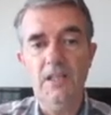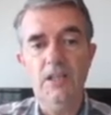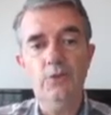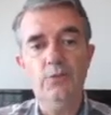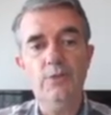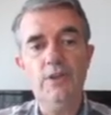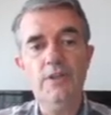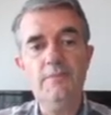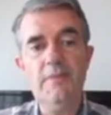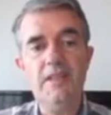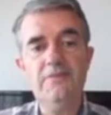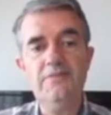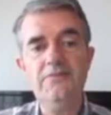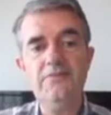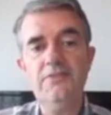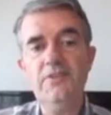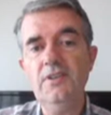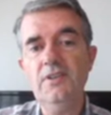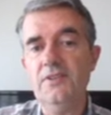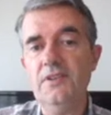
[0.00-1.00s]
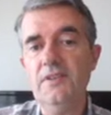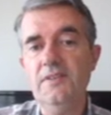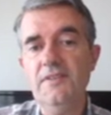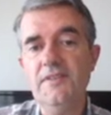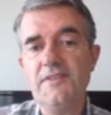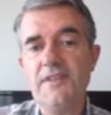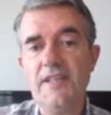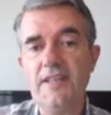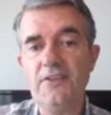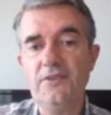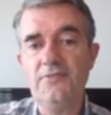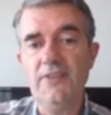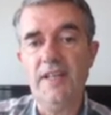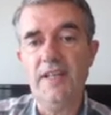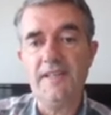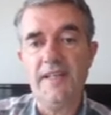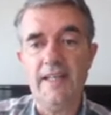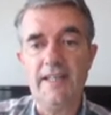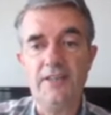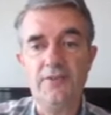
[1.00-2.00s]
We may further sacrifice
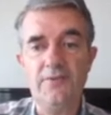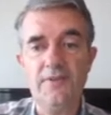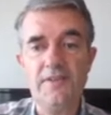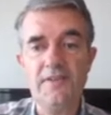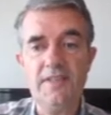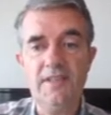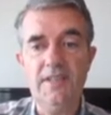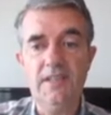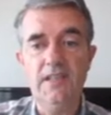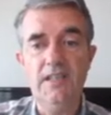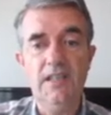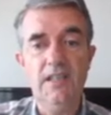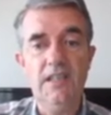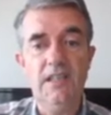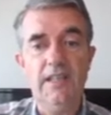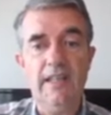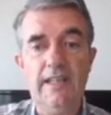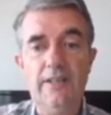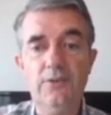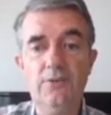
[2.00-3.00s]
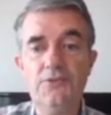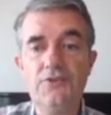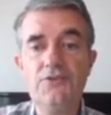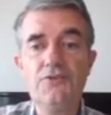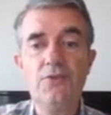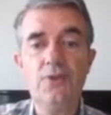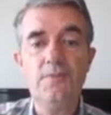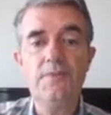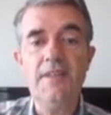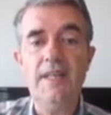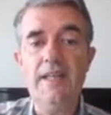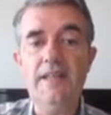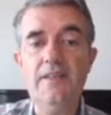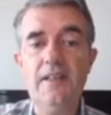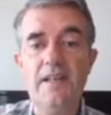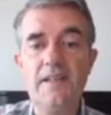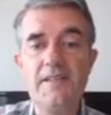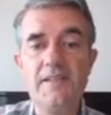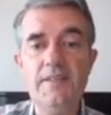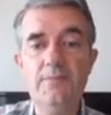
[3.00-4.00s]
accuracy in order to obtain
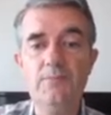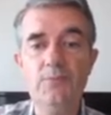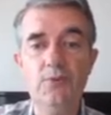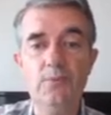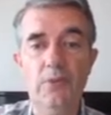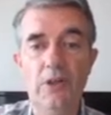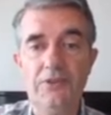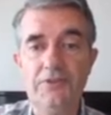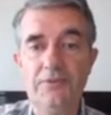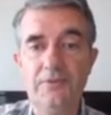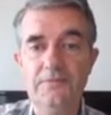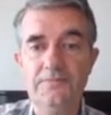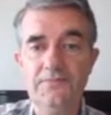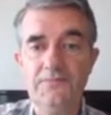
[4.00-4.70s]
a simple model,